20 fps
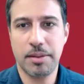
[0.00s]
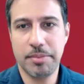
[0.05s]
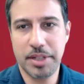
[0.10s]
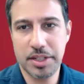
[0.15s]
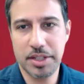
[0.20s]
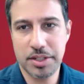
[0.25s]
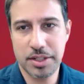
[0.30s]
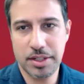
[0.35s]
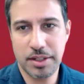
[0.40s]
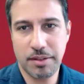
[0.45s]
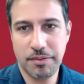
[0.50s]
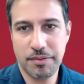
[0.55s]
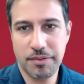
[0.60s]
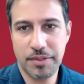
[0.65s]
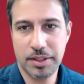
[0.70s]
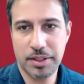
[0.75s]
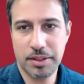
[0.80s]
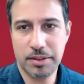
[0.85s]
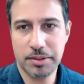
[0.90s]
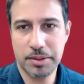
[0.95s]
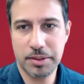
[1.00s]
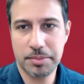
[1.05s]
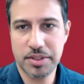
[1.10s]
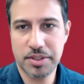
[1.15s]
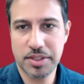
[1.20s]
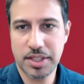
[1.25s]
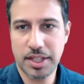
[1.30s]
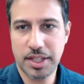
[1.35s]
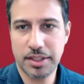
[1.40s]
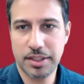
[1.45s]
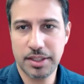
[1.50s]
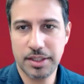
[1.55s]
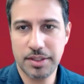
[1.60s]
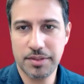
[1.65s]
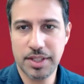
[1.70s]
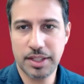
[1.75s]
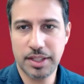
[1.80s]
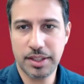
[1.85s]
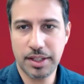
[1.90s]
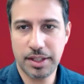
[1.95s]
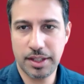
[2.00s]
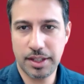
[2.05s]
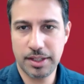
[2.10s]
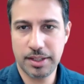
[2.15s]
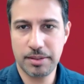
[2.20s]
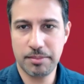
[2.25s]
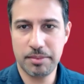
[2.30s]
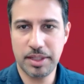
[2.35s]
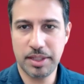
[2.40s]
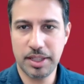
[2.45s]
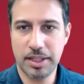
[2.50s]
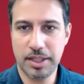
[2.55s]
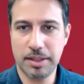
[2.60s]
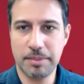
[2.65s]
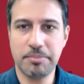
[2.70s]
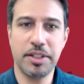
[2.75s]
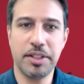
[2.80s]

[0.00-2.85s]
combination of federal representatives and academia,